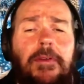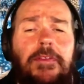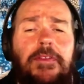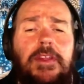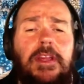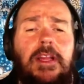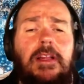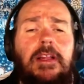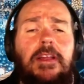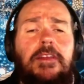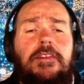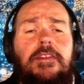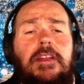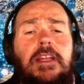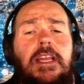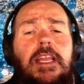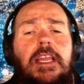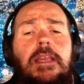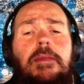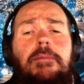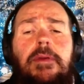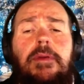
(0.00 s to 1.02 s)
still
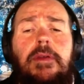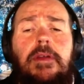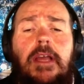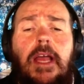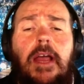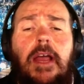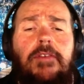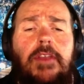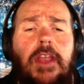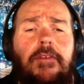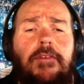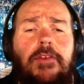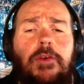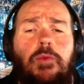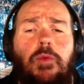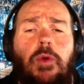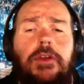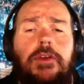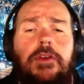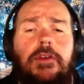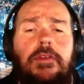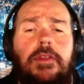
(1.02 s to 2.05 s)
asleep? Have you ever
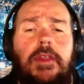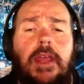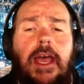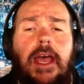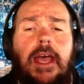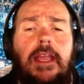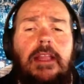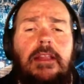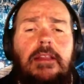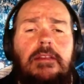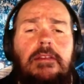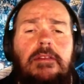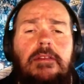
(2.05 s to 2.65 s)
wondered that?